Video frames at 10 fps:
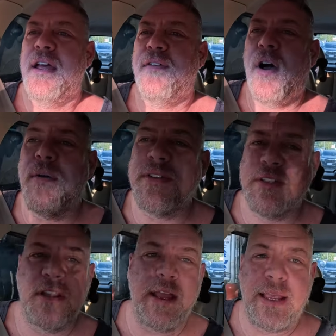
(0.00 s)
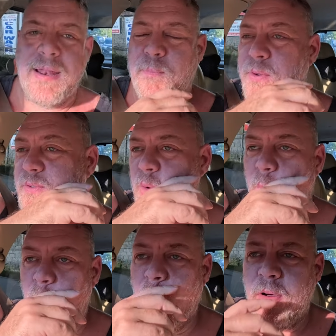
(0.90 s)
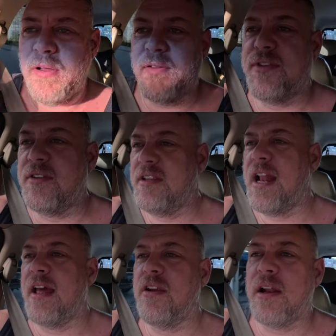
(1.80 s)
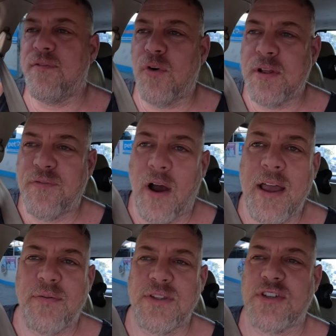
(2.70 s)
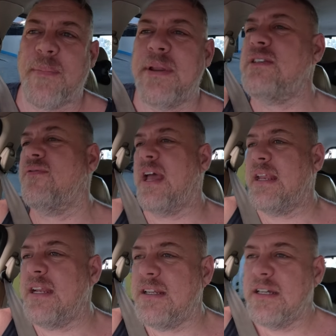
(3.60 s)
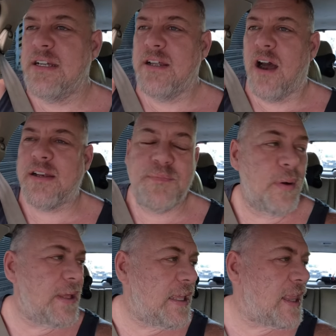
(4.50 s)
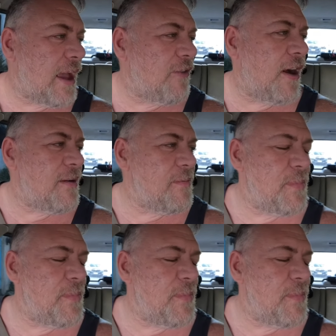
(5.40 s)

If I was like in a prisoner of war, you know, 1945 when the Japanese invaded, I'd probably eat that, right?